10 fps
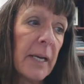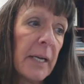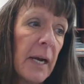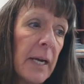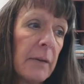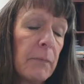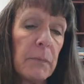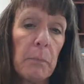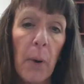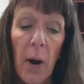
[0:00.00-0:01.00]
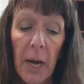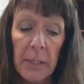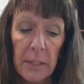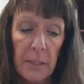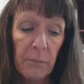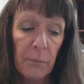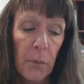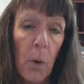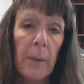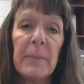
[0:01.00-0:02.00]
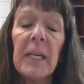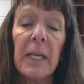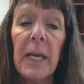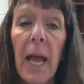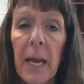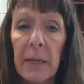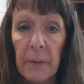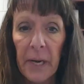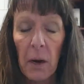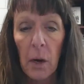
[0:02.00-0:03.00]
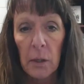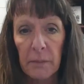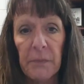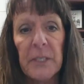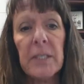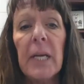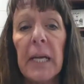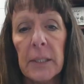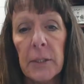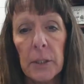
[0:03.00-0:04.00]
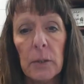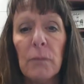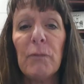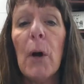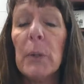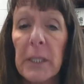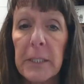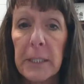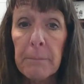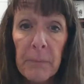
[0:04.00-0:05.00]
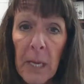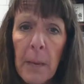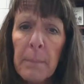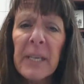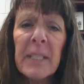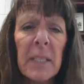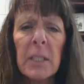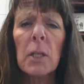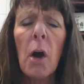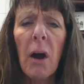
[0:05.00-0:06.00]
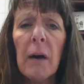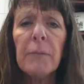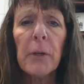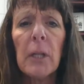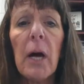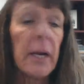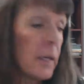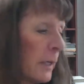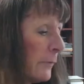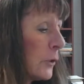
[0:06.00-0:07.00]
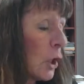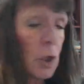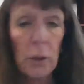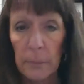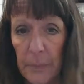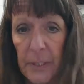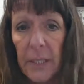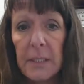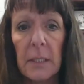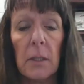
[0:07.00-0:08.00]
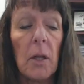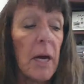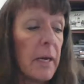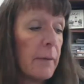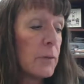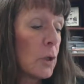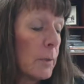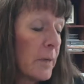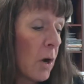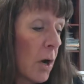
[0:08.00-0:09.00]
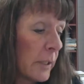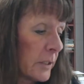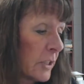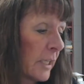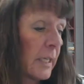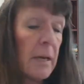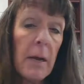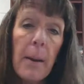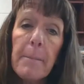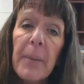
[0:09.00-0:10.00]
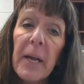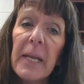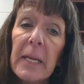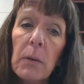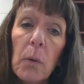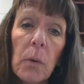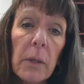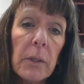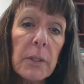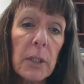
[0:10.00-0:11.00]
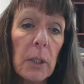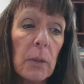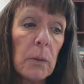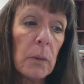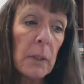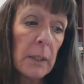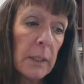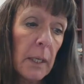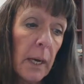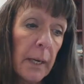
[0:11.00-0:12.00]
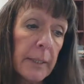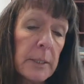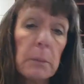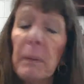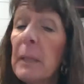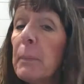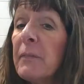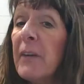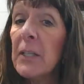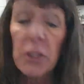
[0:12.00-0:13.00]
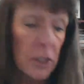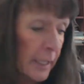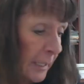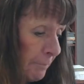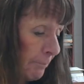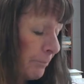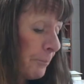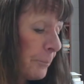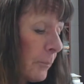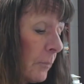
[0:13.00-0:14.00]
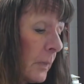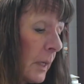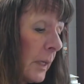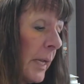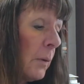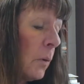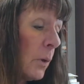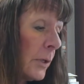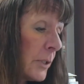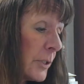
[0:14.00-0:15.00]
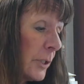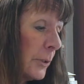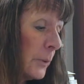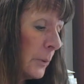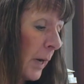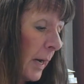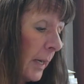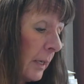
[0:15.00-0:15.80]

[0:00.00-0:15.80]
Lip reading: kind of brought, for me anyway, all of this into focus because it's an awful lot of terms. It's a lot of terminology. But in order to speak professionally, in order to